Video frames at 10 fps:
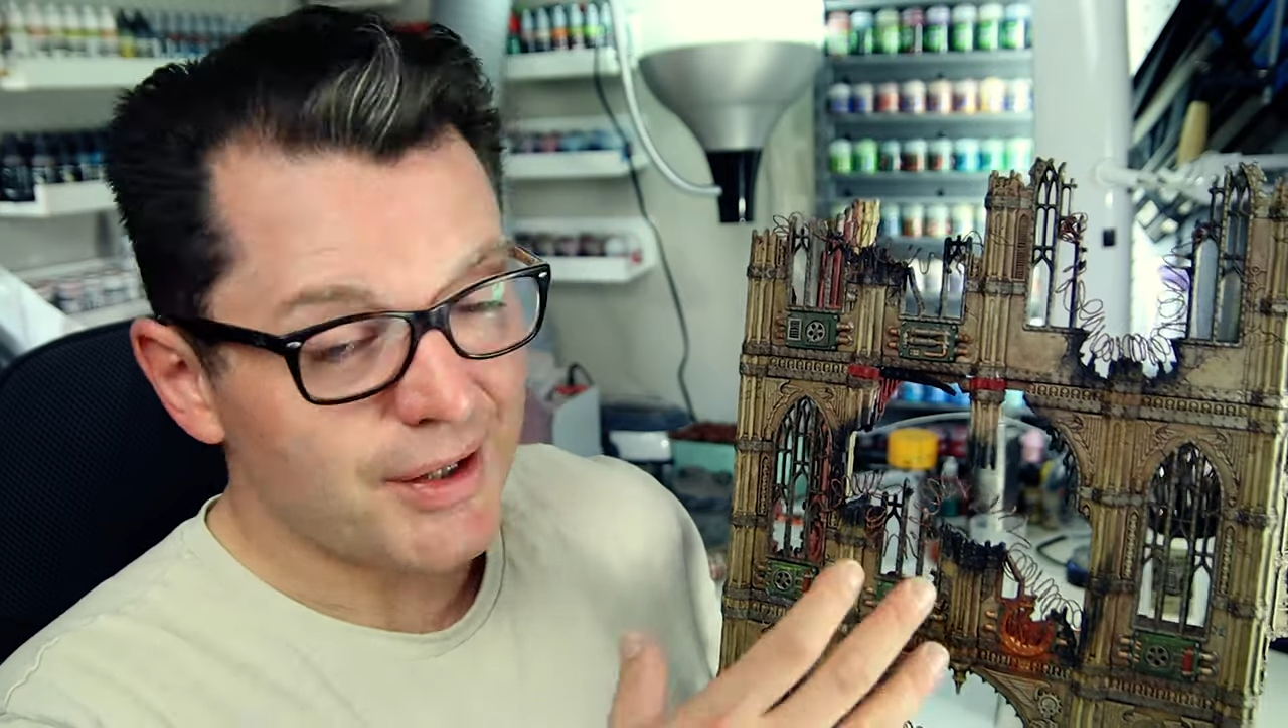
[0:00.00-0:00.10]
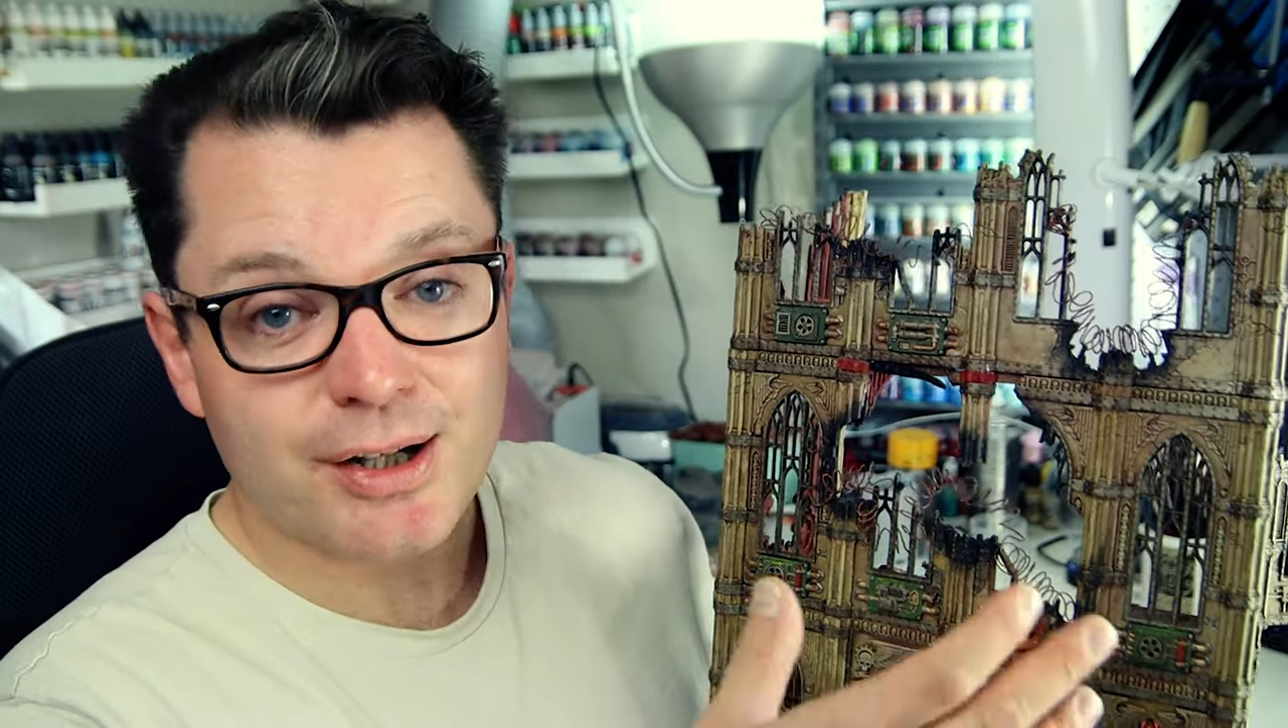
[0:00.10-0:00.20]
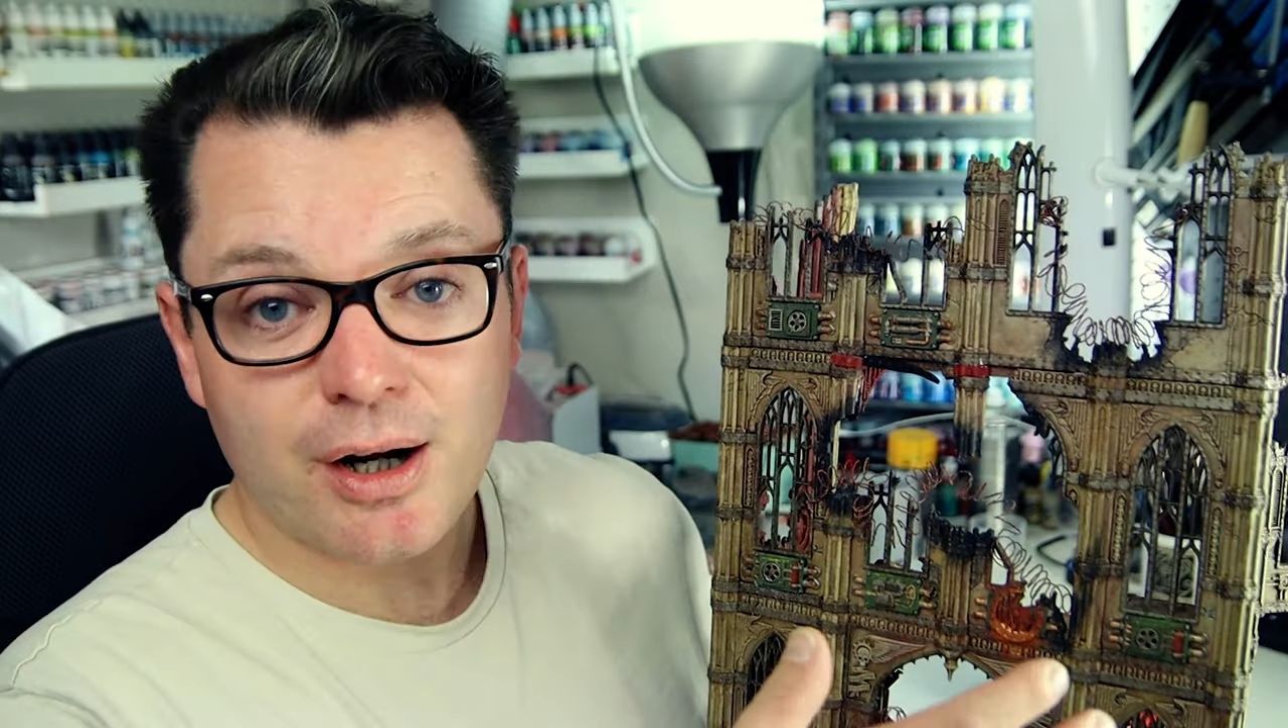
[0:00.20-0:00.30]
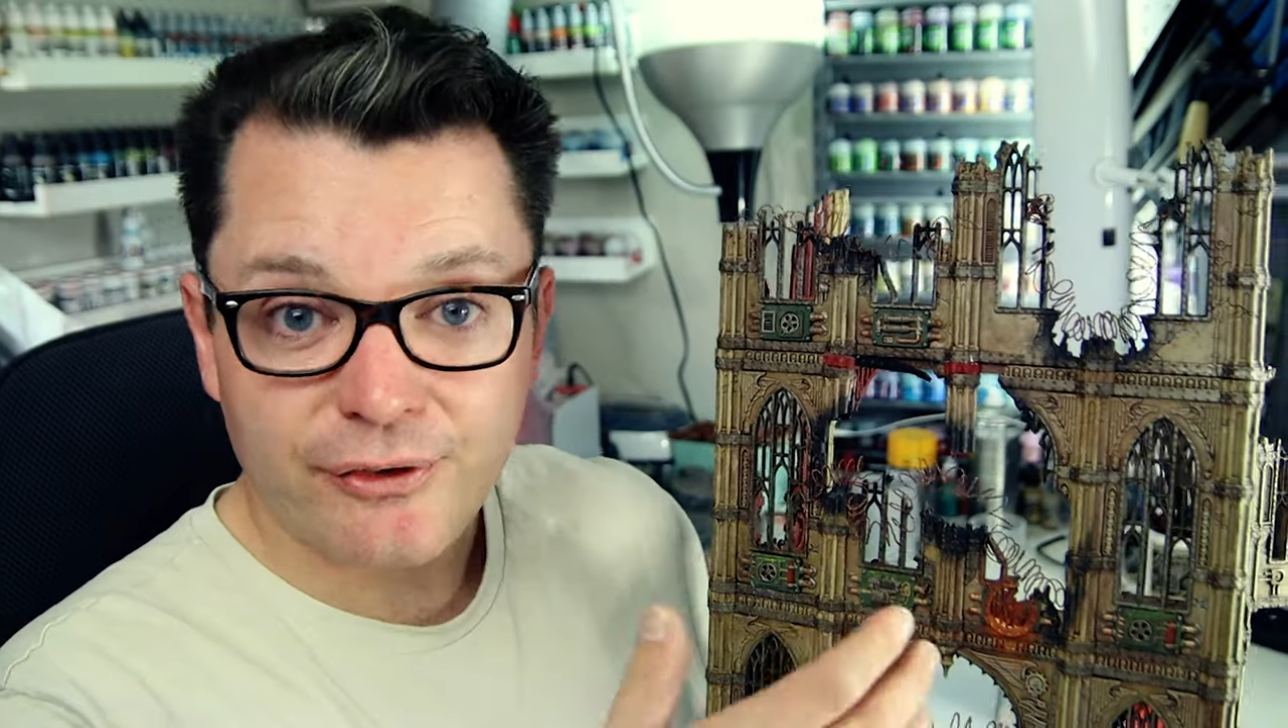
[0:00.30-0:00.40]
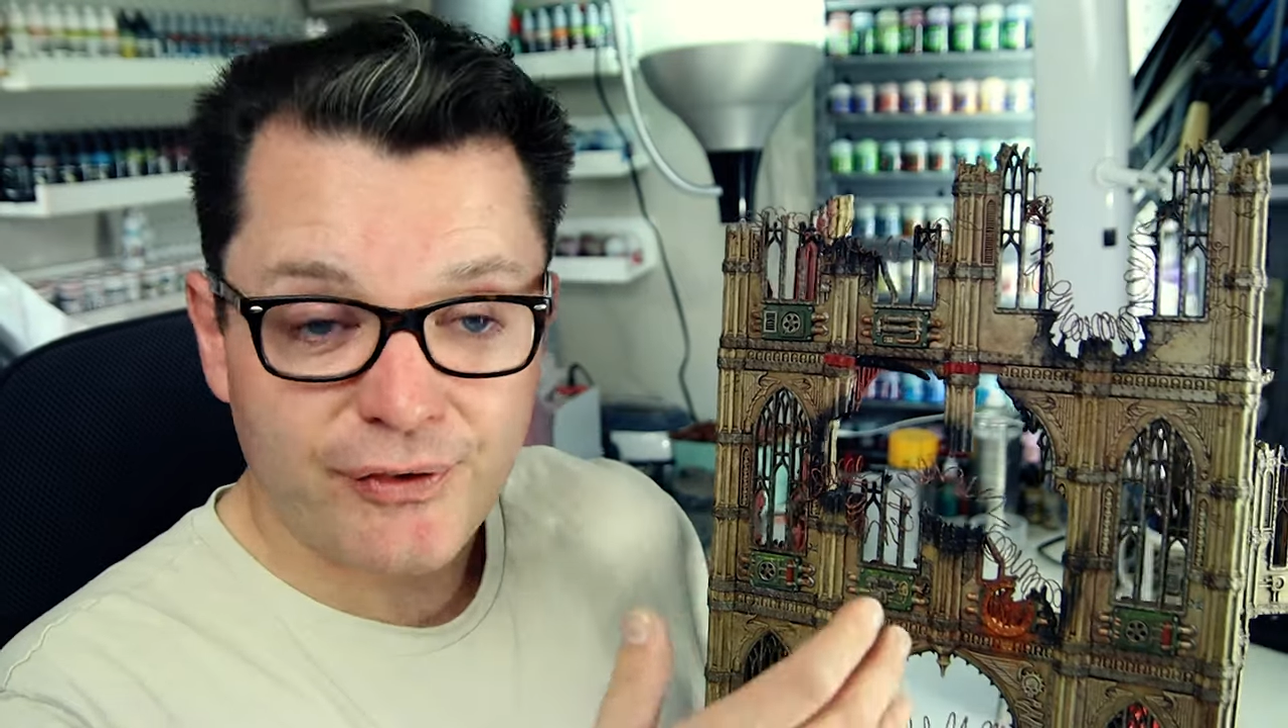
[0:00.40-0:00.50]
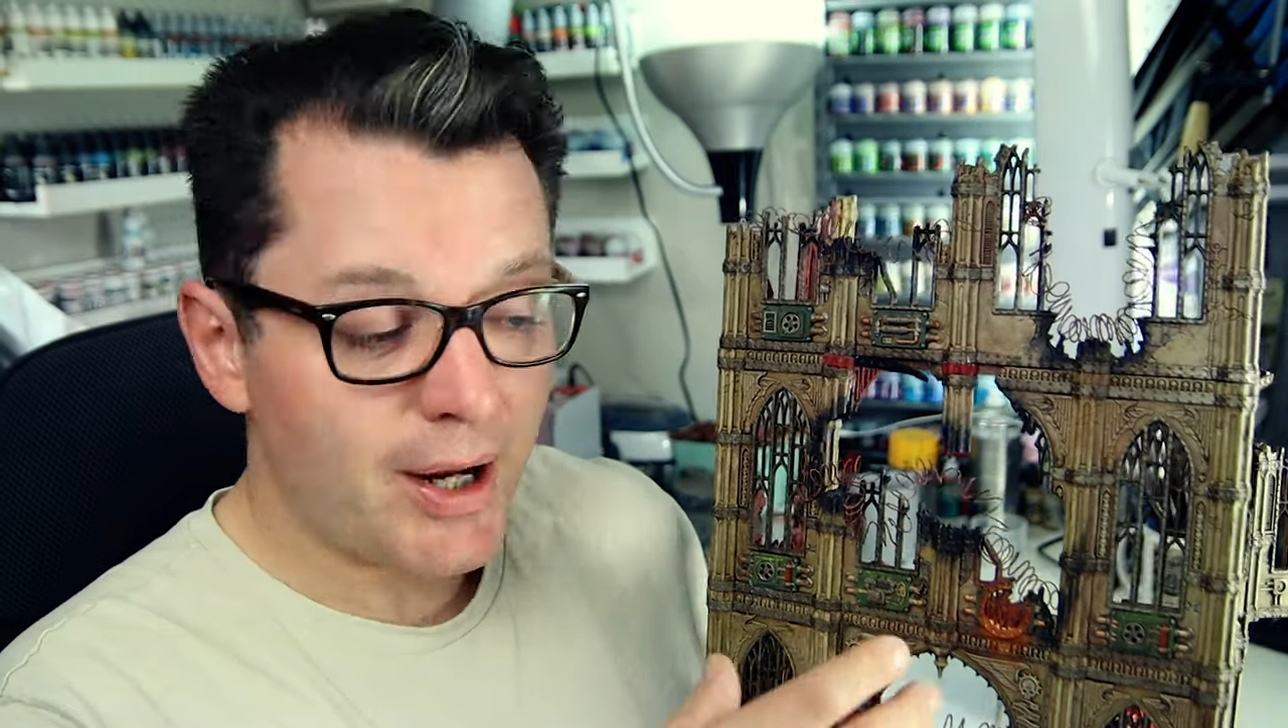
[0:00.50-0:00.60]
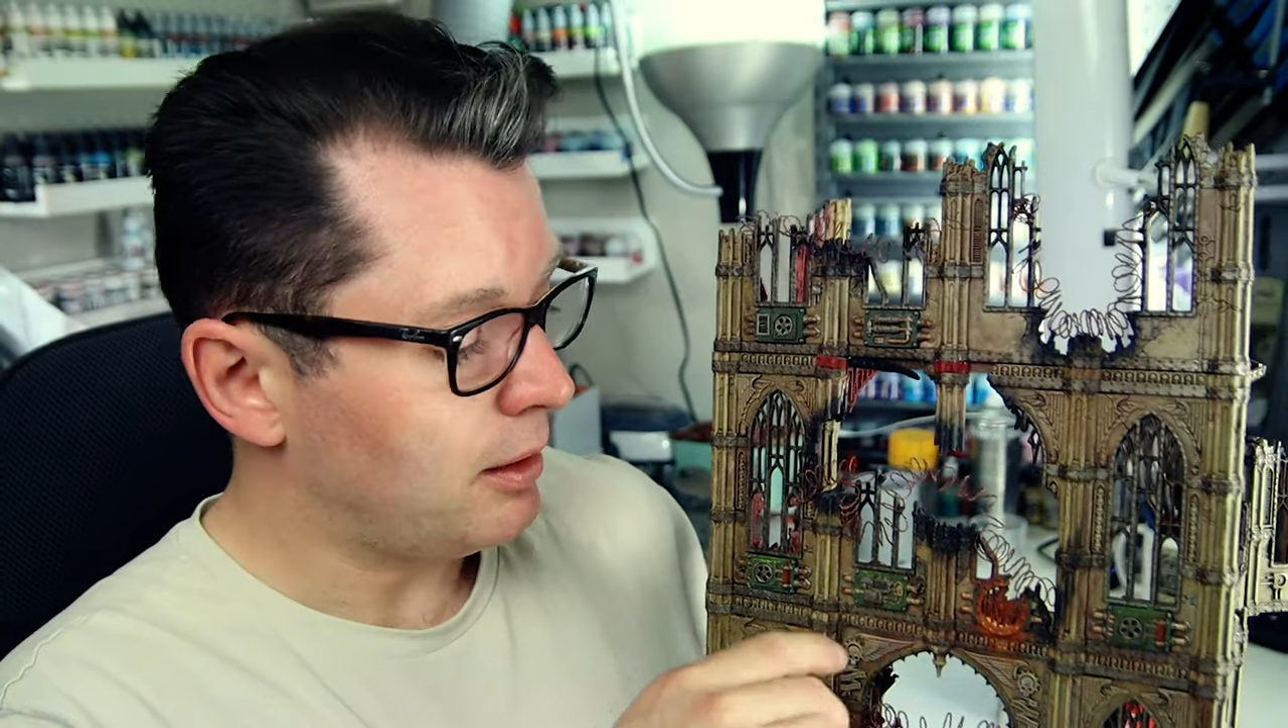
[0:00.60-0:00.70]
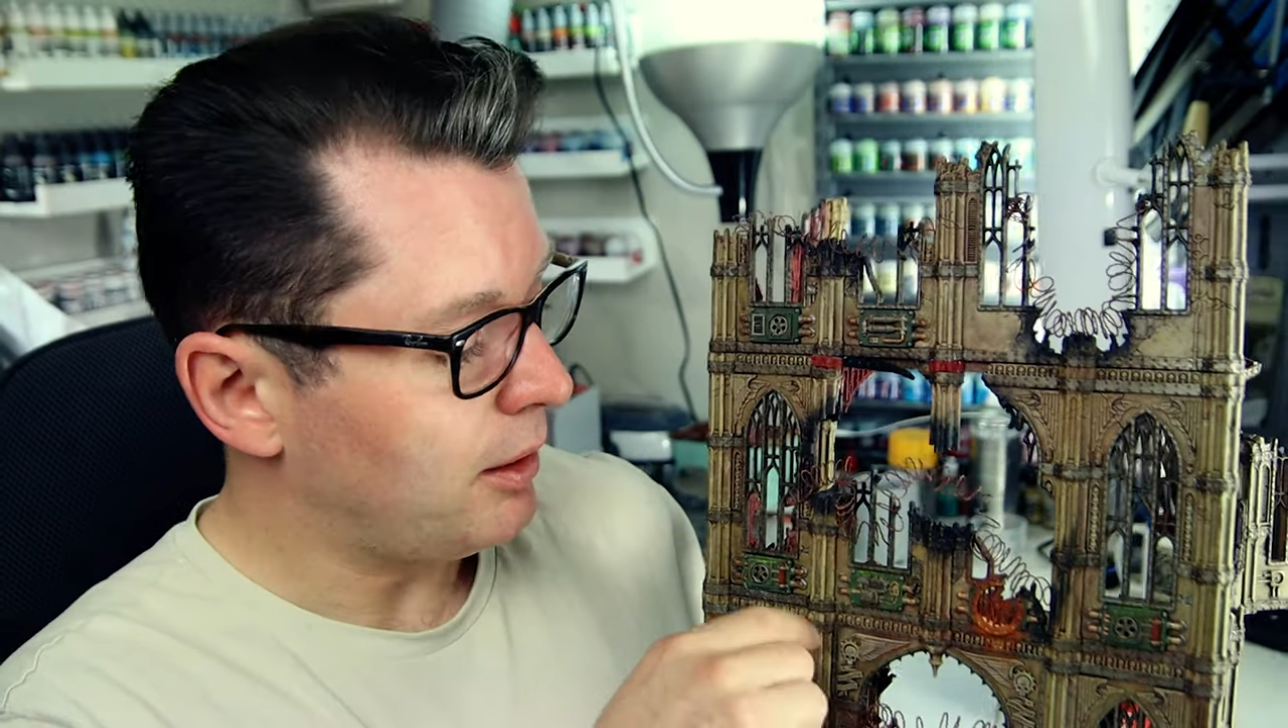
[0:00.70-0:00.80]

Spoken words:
this kind of thing,